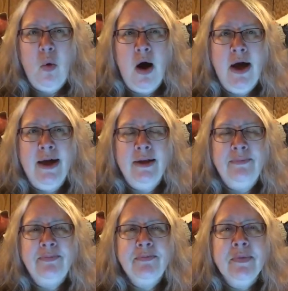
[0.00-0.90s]
and he
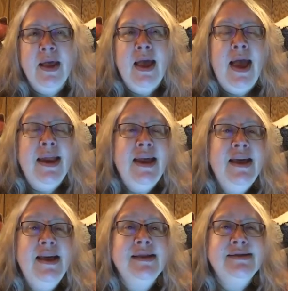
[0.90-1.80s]
gets stuck in
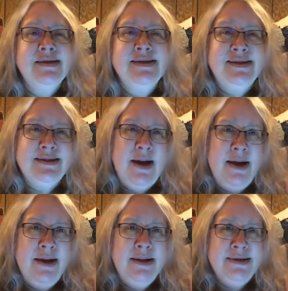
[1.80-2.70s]
the cellar
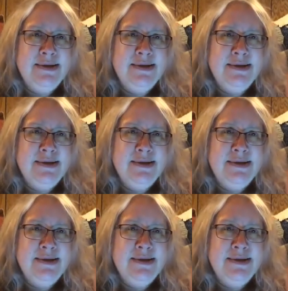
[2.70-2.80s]
um,